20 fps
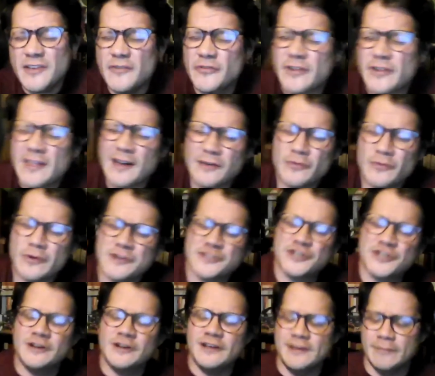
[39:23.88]
you for that
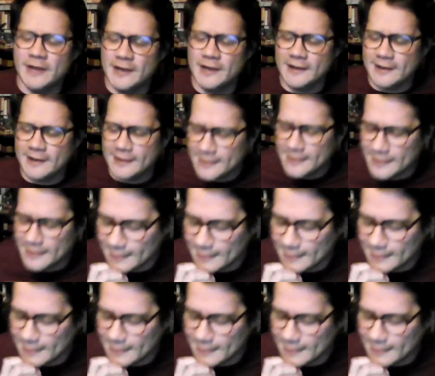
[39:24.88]
question, Jimena.